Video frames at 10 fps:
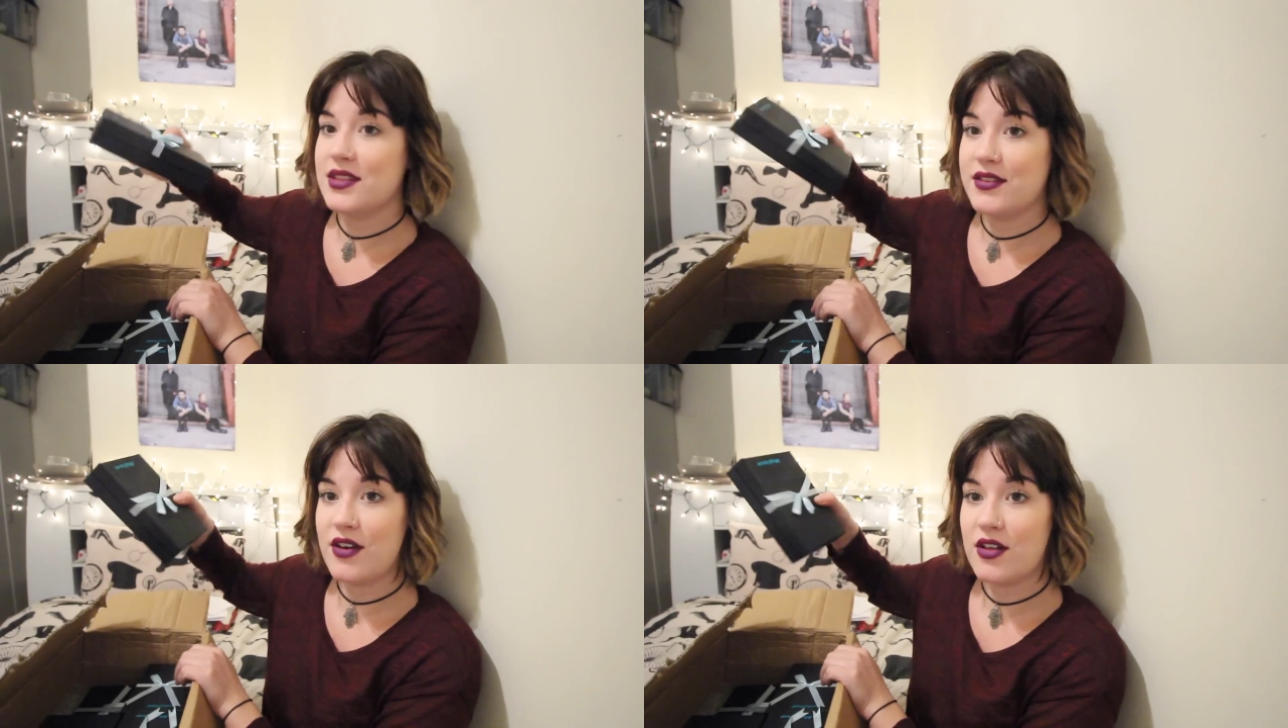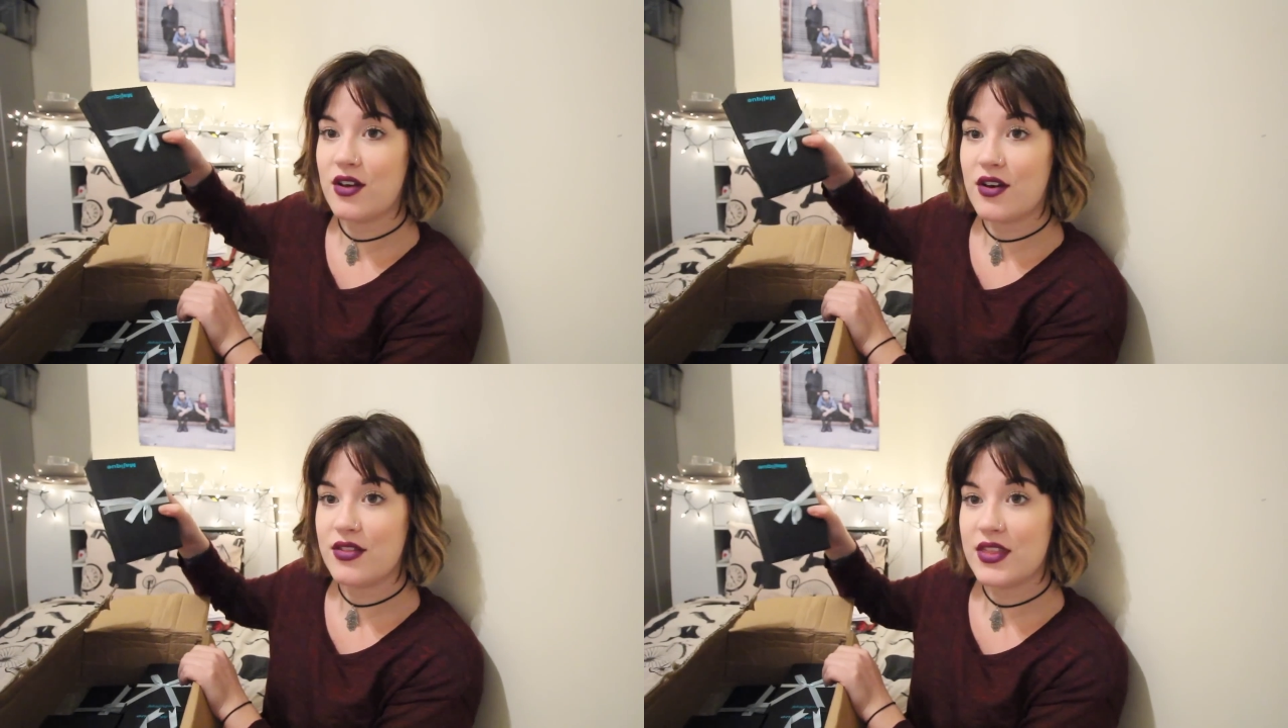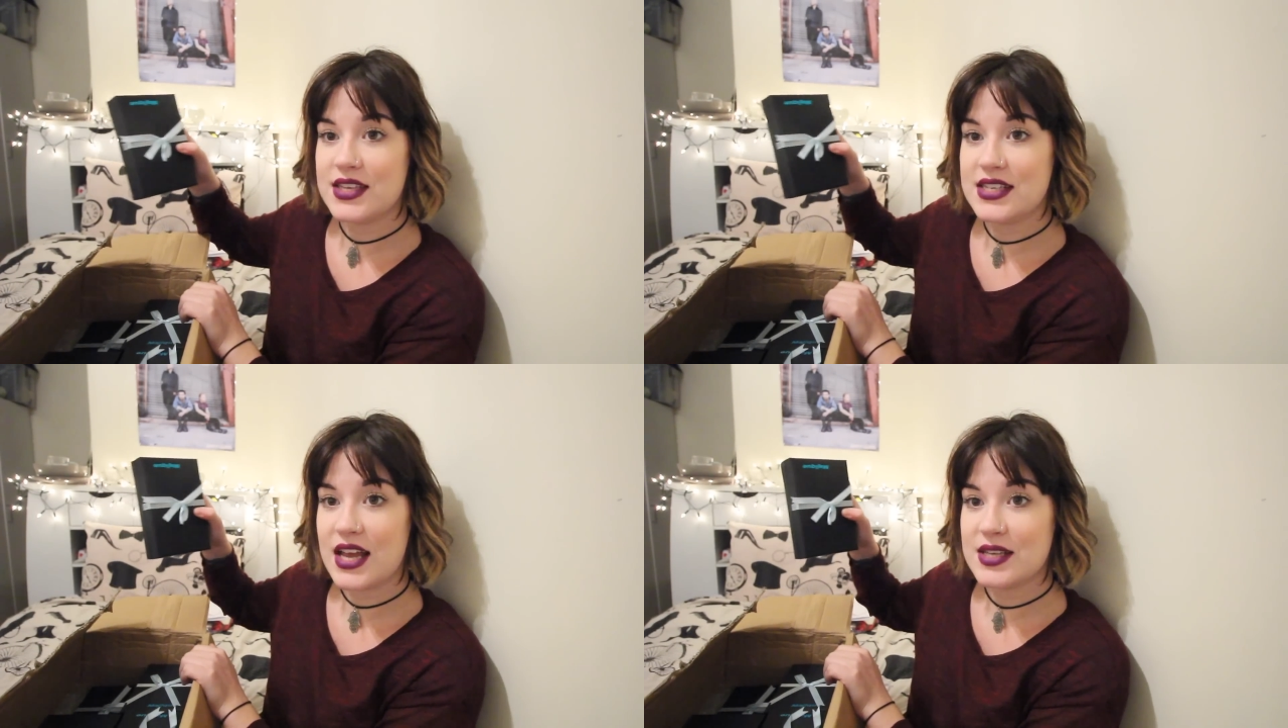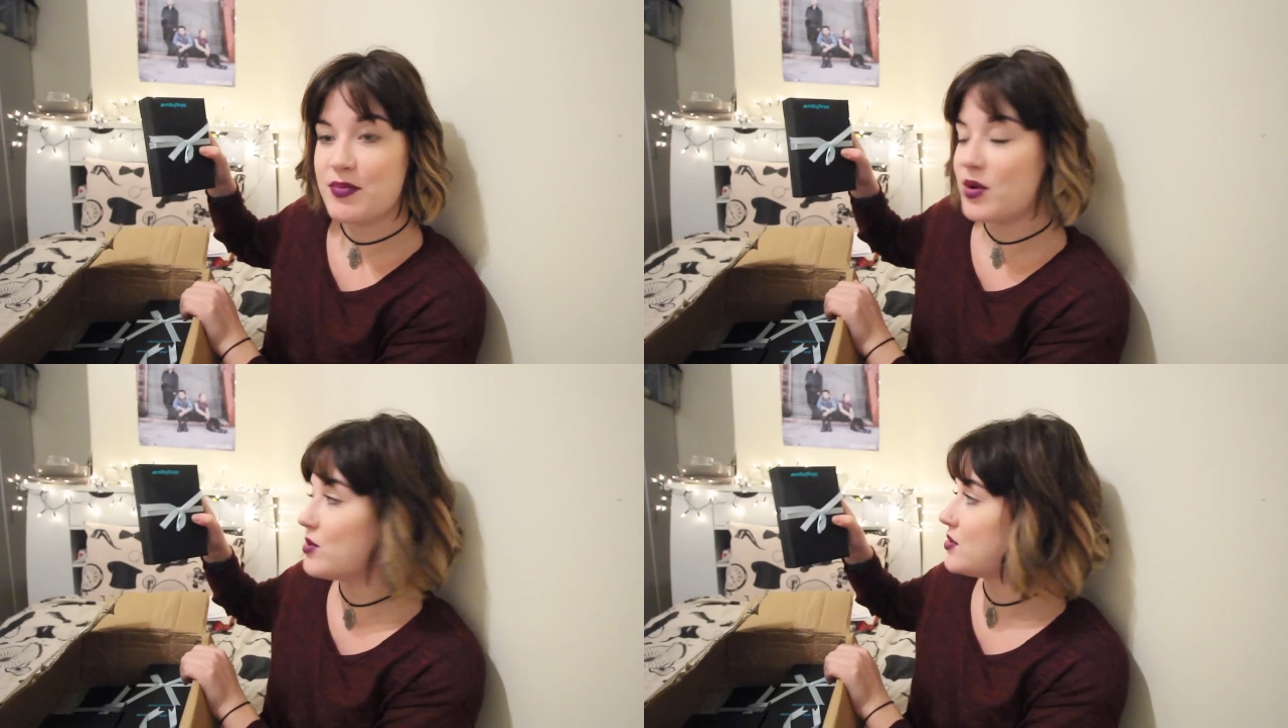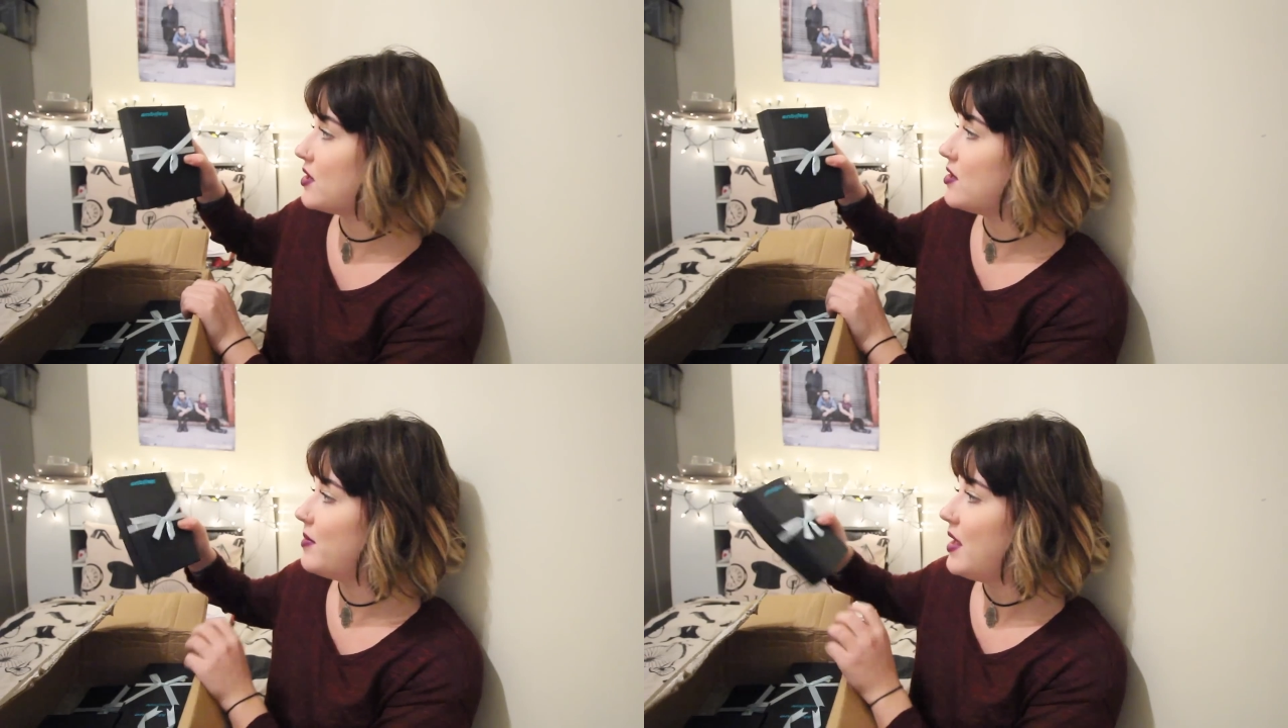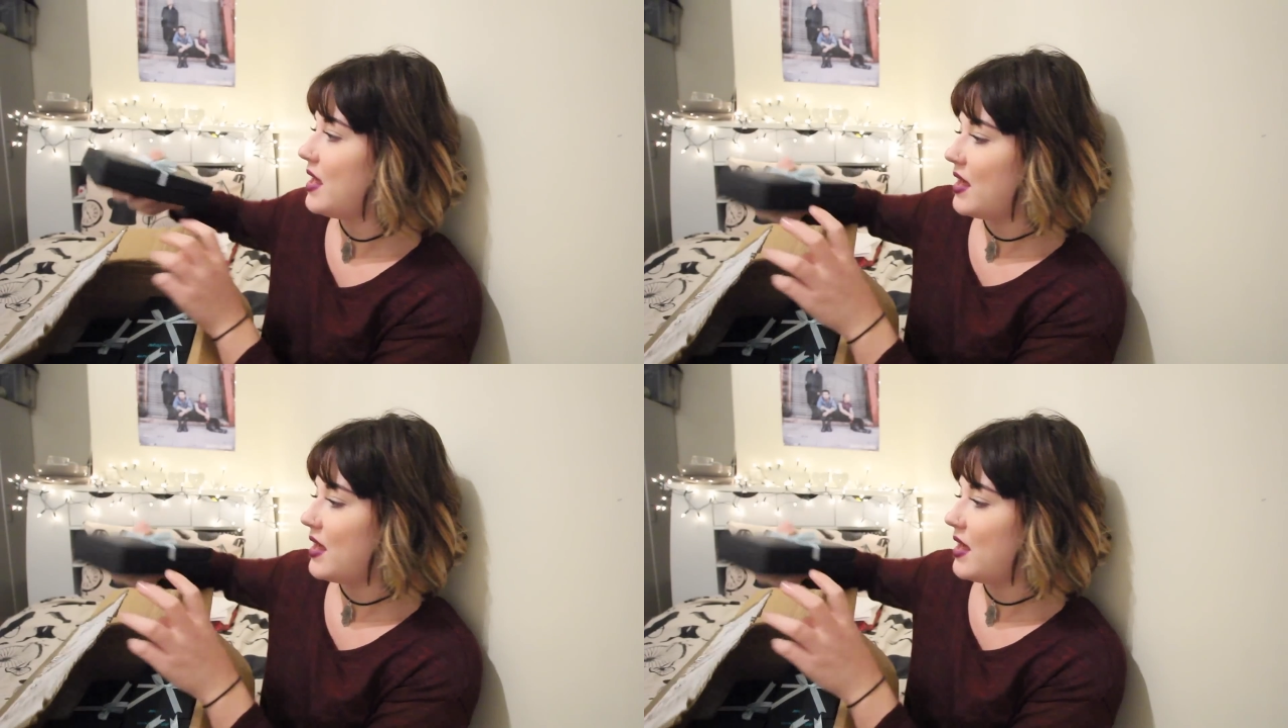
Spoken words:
They've all got these nice bows on them.